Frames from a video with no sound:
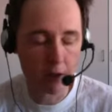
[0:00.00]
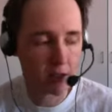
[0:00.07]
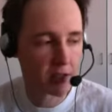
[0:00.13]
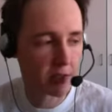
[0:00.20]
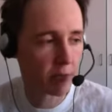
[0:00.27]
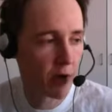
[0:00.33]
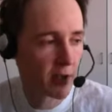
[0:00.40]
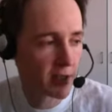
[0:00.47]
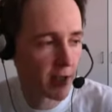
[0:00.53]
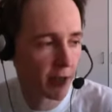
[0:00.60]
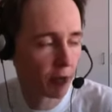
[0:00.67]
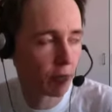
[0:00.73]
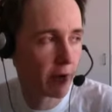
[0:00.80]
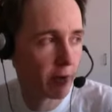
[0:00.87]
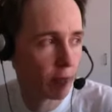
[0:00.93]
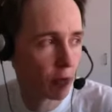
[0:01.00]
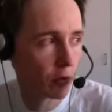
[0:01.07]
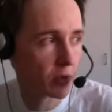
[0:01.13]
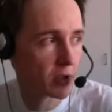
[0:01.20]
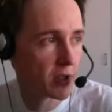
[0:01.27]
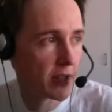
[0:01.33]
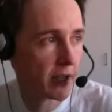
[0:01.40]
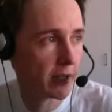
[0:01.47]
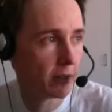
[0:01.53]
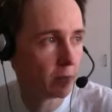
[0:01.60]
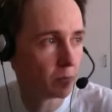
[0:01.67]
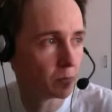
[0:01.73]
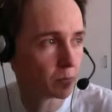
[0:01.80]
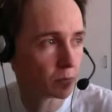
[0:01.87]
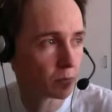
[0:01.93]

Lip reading: Summarize our 3 rules now.